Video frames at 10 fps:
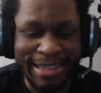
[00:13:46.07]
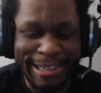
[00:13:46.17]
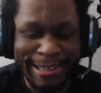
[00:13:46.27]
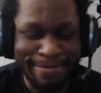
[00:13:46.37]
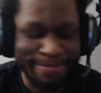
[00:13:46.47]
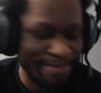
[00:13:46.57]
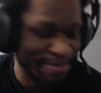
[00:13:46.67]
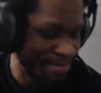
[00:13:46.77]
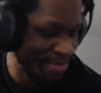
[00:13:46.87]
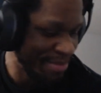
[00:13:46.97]
But
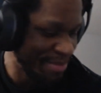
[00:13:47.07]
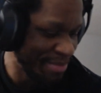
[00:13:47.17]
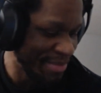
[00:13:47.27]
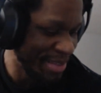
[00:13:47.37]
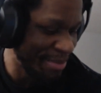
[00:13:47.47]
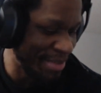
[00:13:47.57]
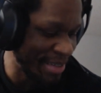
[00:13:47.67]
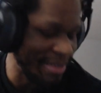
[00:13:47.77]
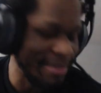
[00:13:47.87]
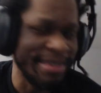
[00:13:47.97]

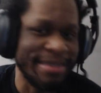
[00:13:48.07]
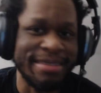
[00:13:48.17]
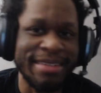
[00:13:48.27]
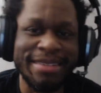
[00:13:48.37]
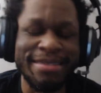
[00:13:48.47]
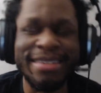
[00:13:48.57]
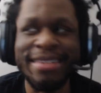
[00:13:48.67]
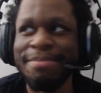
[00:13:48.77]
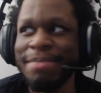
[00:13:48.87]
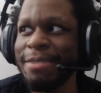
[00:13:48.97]
yeah, Suicune, I
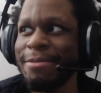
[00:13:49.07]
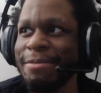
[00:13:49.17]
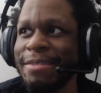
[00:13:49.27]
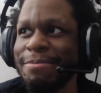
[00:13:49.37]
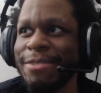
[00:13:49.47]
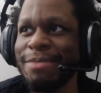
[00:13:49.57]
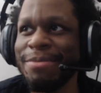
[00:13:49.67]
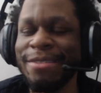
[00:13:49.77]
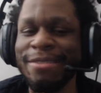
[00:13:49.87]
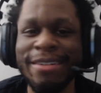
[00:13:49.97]
really wanted to try to
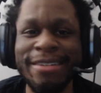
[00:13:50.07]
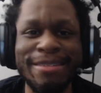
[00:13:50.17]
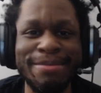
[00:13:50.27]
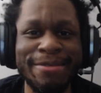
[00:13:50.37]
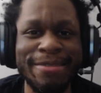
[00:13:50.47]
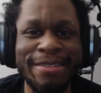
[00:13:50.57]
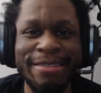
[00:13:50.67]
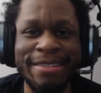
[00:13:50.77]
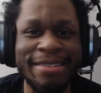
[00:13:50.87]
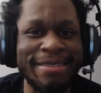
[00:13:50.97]
play through all of them before Uden
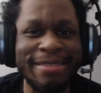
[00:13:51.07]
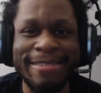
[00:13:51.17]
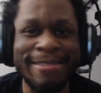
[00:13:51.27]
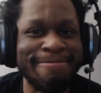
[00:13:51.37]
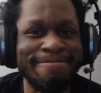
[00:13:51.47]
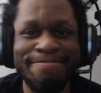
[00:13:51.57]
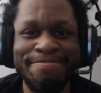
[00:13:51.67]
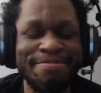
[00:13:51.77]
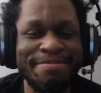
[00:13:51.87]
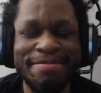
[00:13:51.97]
Chronicles.
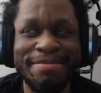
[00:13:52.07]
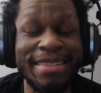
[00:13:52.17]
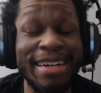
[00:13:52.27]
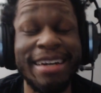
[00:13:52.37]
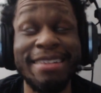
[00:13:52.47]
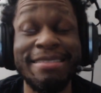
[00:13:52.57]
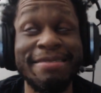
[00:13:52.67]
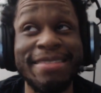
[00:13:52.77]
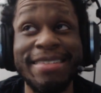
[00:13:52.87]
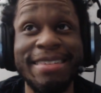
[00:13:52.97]
I don't
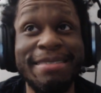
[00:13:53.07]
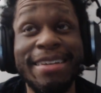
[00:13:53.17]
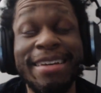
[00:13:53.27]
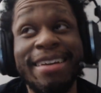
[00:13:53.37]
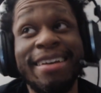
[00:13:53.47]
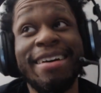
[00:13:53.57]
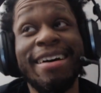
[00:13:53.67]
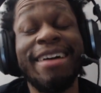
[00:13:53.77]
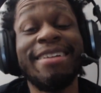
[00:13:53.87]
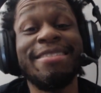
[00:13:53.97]
know.
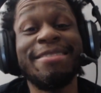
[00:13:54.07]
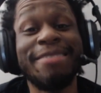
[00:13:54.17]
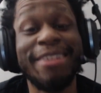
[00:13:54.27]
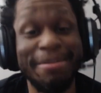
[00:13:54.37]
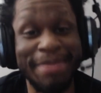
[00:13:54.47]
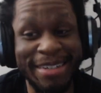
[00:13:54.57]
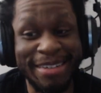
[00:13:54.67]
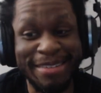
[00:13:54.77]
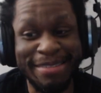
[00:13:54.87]
I could try, man.